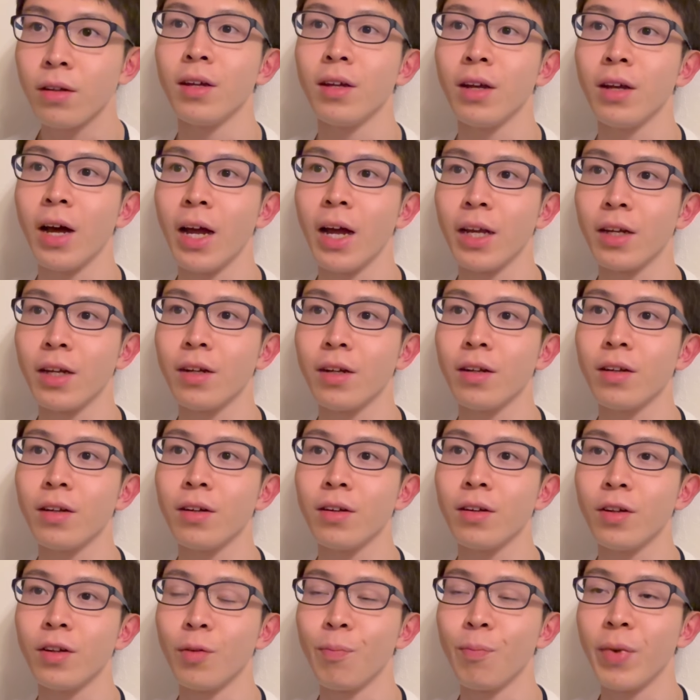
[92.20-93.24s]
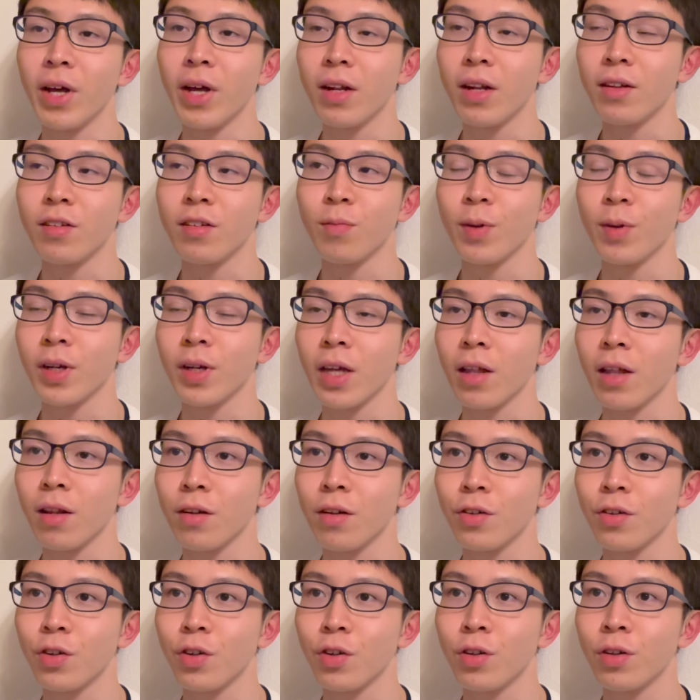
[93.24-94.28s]
I could barely speak
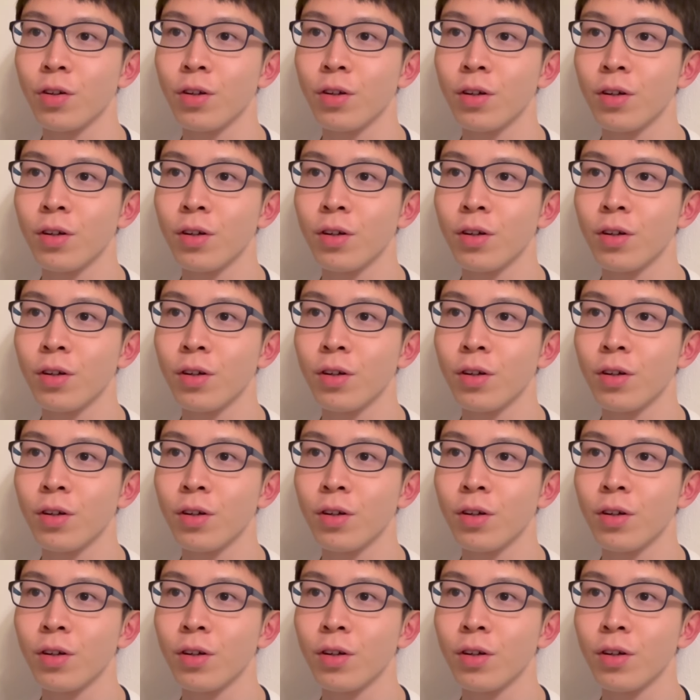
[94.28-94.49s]
English.